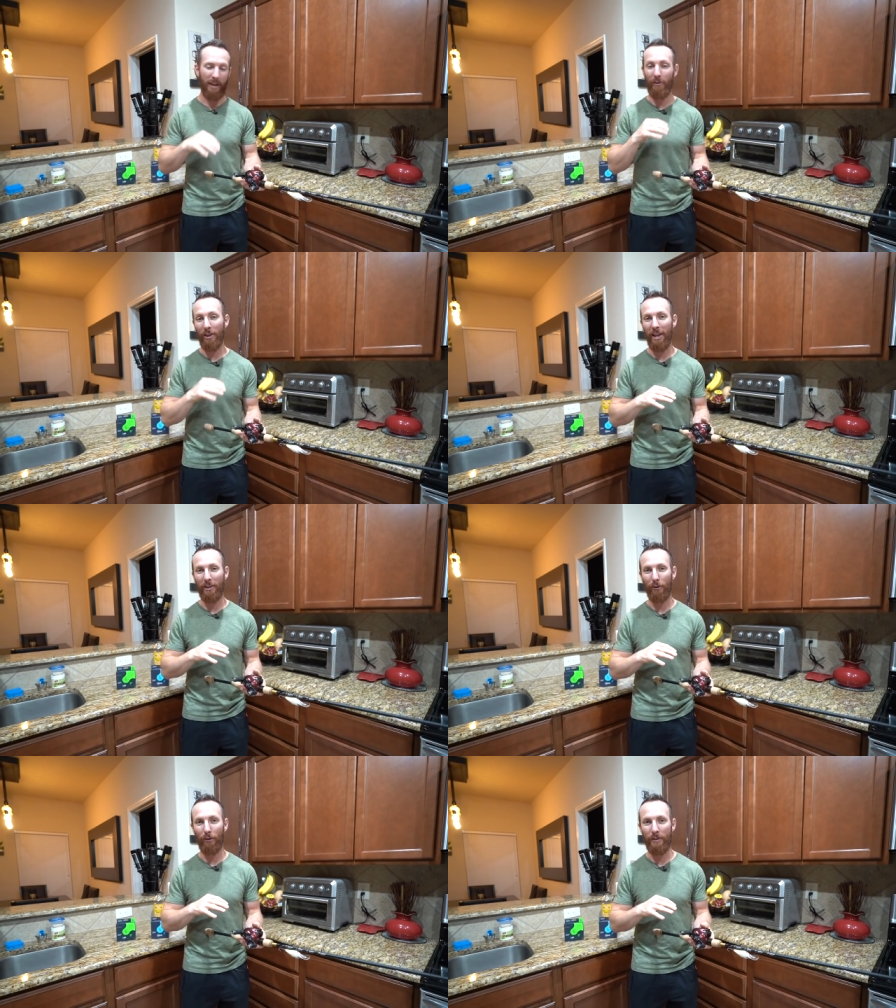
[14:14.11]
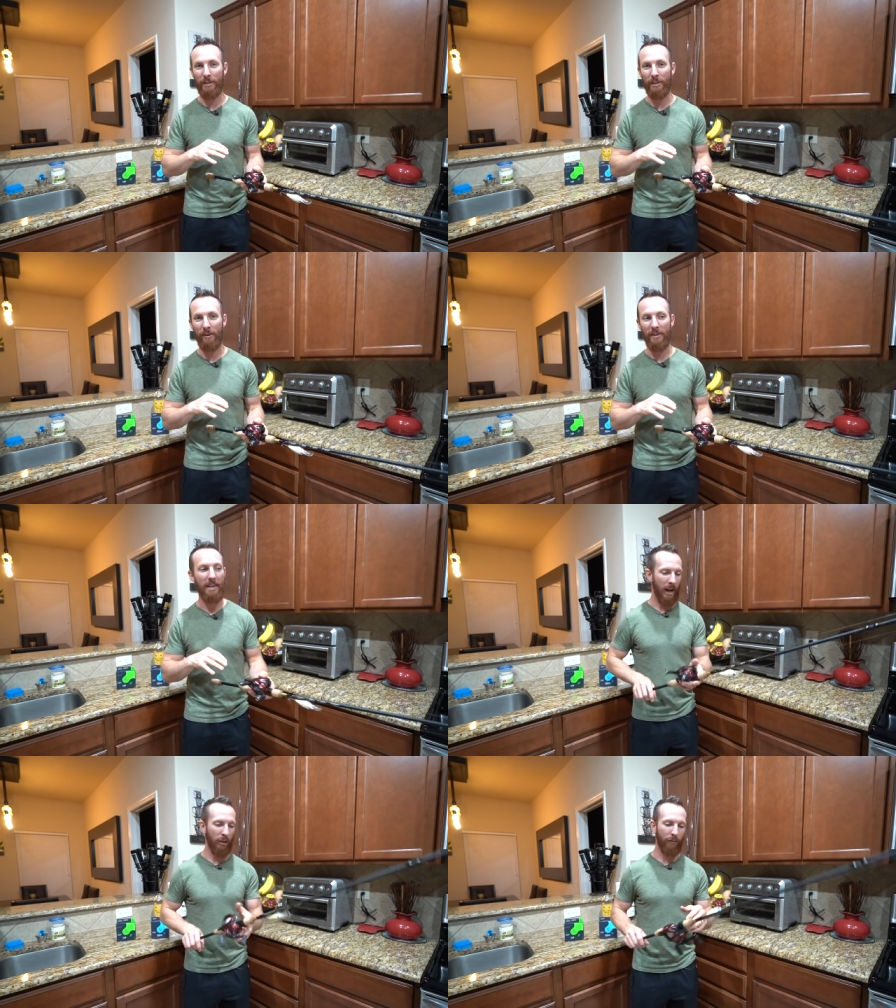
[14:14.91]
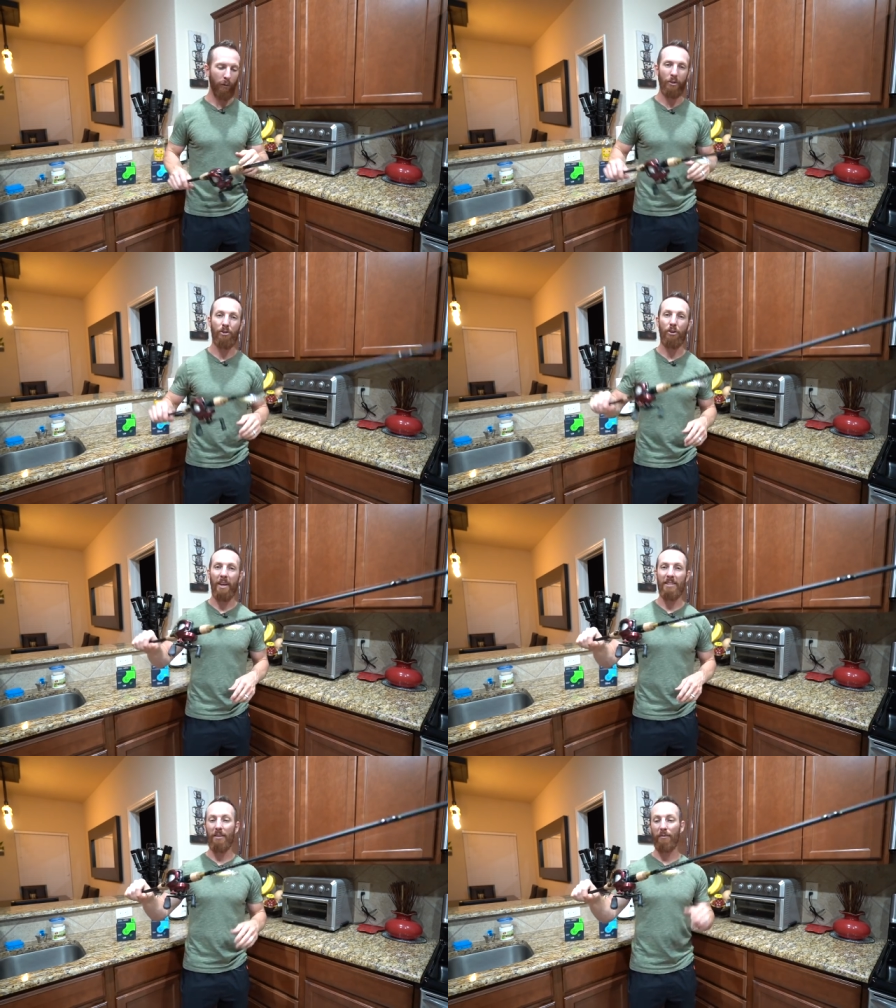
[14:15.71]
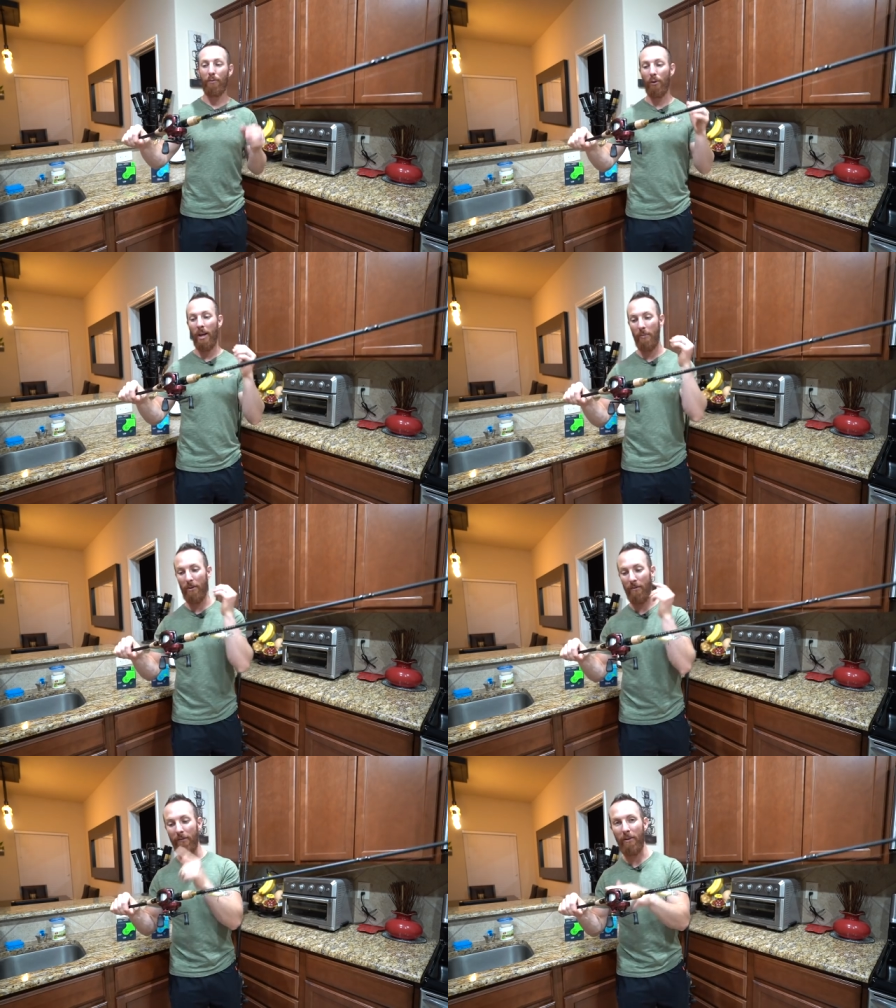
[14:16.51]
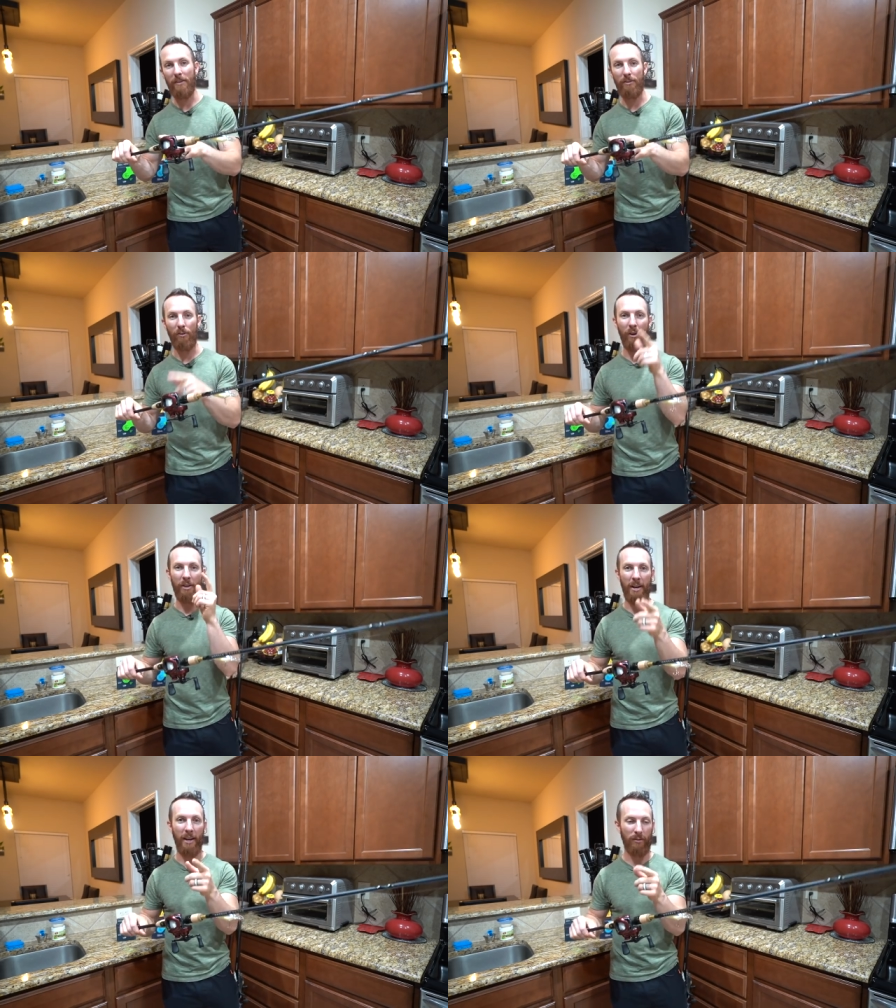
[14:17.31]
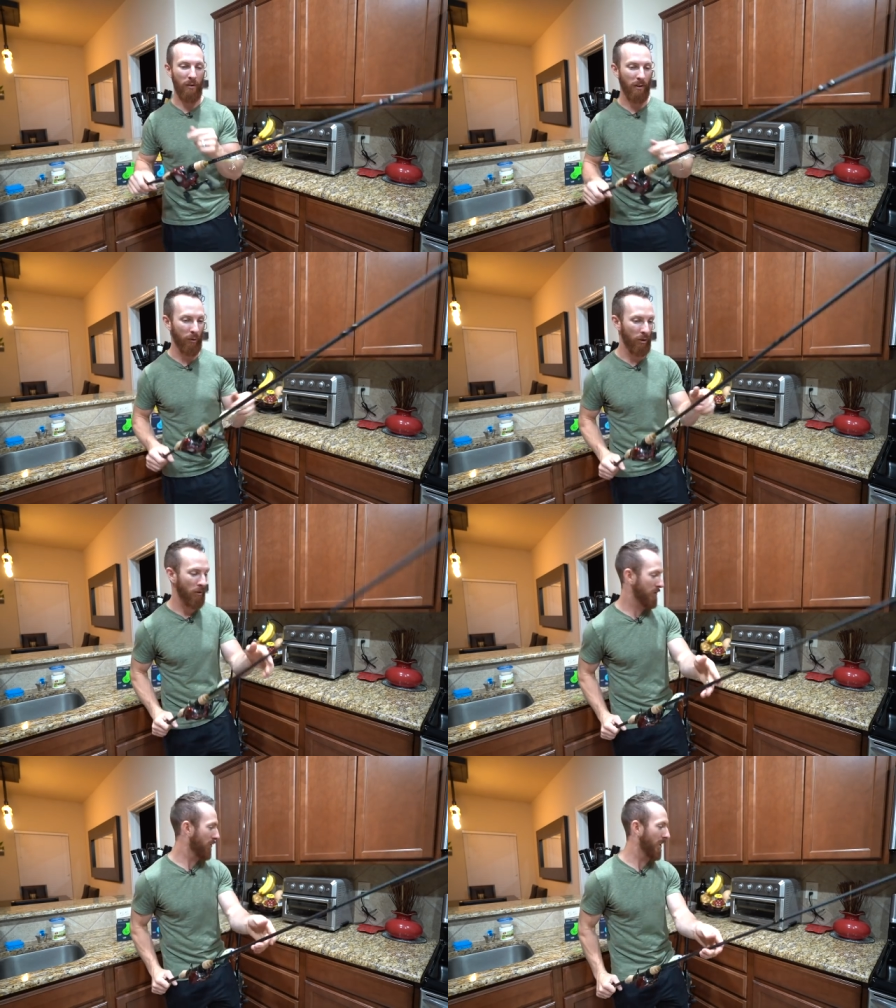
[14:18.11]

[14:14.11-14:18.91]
I really like the gold series. And I look forward to showcasing the full lineup here very soon on the next Rod and Reel Arsenal.